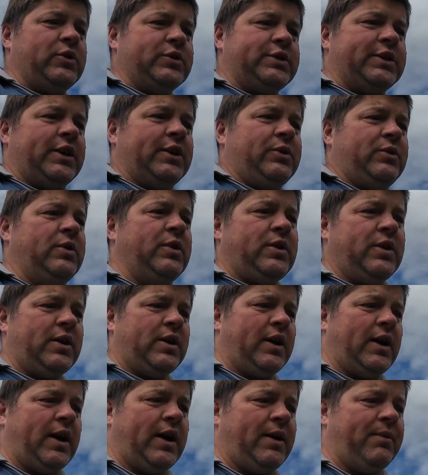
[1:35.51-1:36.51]
So
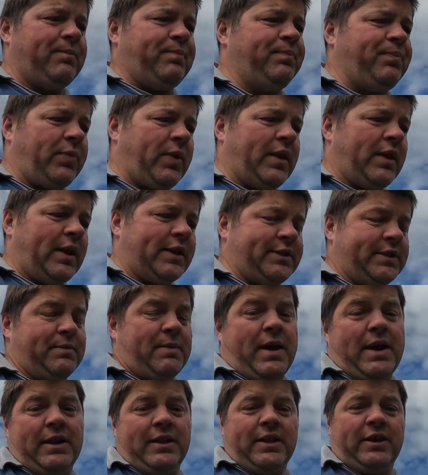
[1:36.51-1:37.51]
that's the
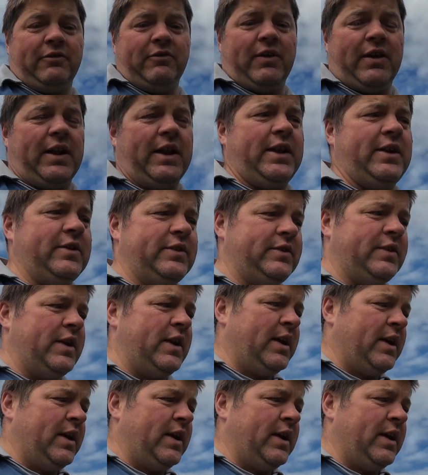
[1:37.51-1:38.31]
main thing really, because